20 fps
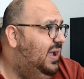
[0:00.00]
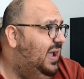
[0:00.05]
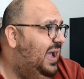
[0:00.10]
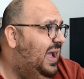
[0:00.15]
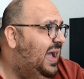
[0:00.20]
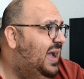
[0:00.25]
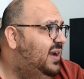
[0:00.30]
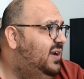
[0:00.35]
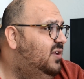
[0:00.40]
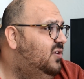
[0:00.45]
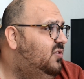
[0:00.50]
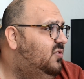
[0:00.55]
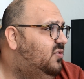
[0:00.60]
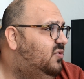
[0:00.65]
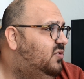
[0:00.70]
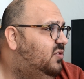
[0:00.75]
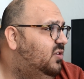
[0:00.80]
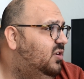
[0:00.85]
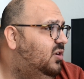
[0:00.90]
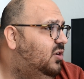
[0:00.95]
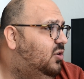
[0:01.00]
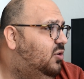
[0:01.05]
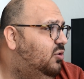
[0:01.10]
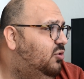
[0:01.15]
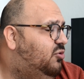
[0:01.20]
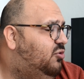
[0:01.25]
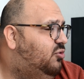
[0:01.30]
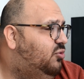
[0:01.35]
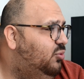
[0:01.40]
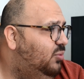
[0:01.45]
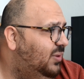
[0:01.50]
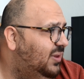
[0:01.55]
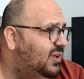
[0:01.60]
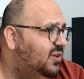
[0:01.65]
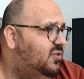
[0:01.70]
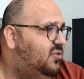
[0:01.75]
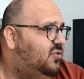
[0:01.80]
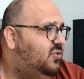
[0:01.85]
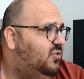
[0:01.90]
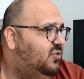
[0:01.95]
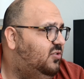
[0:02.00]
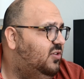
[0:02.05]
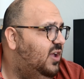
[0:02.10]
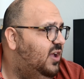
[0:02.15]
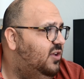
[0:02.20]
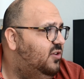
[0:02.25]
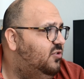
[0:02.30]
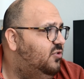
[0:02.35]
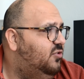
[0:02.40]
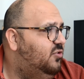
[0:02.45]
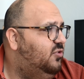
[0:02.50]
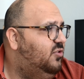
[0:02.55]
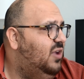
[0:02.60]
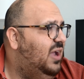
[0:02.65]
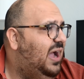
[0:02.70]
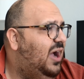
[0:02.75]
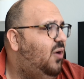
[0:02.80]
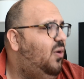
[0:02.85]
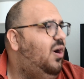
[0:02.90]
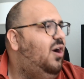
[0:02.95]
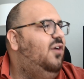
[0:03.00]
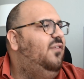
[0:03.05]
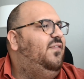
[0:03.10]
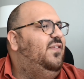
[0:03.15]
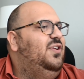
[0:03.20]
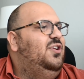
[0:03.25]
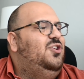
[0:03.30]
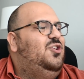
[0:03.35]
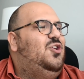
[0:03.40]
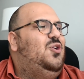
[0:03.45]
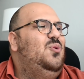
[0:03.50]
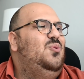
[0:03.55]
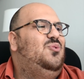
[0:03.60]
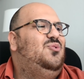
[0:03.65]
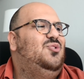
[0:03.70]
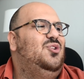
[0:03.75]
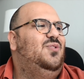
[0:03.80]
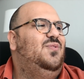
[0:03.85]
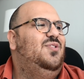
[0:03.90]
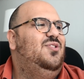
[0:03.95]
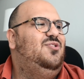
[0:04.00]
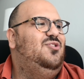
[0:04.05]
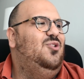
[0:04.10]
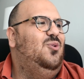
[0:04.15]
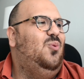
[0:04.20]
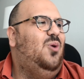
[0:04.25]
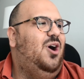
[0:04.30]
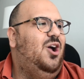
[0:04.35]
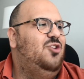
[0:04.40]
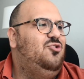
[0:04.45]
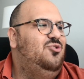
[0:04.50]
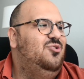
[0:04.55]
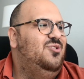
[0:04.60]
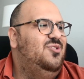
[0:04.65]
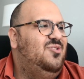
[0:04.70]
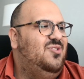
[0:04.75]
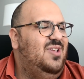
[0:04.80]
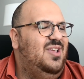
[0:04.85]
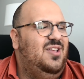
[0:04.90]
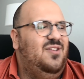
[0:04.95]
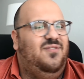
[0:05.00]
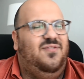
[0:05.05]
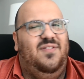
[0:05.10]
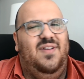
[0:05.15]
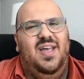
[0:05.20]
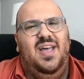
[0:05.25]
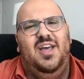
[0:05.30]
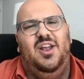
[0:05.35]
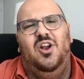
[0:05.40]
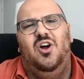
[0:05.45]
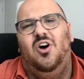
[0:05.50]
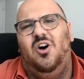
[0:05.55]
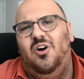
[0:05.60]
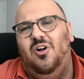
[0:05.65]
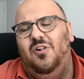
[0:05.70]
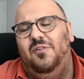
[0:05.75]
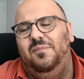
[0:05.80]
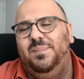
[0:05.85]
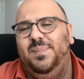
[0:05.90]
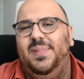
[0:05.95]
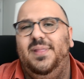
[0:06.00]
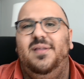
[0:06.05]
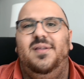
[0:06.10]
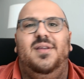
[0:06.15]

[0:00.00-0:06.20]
Addis Kutsulis says, "How often do you service your watches, if at all?"